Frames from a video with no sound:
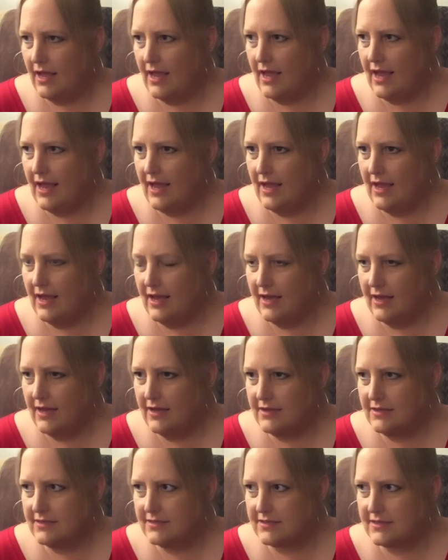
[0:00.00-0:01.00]

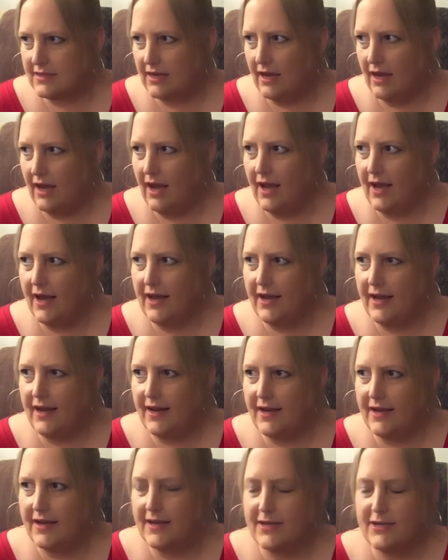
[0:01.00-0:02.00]
and
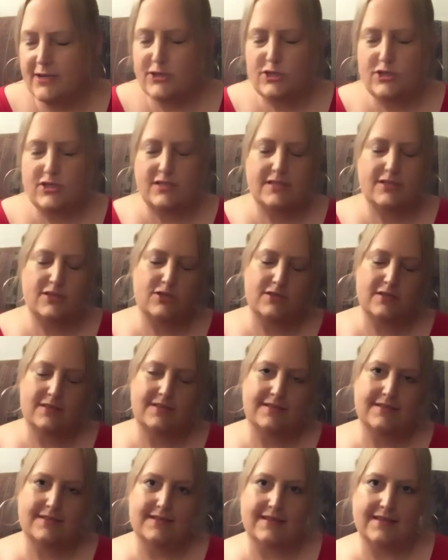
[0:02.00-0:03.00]
I
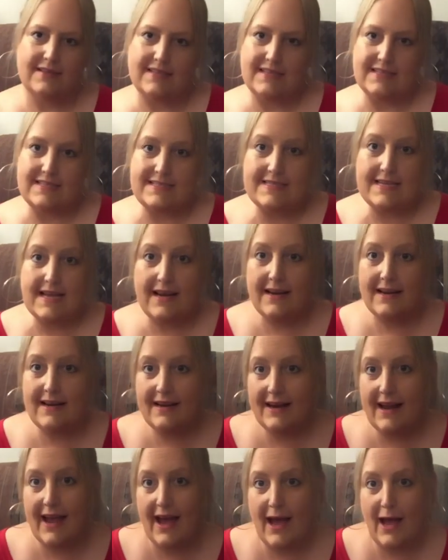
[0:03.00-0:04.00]
did the
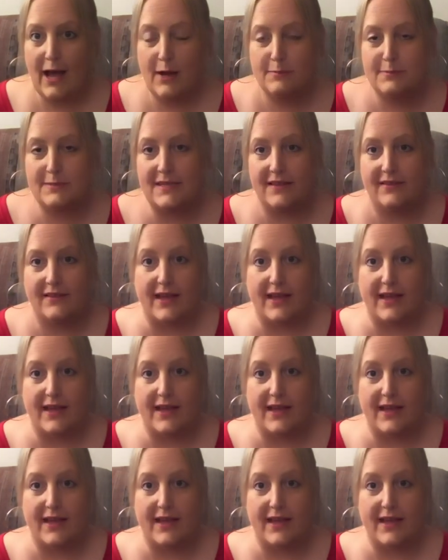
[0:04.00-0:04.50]
dating apps and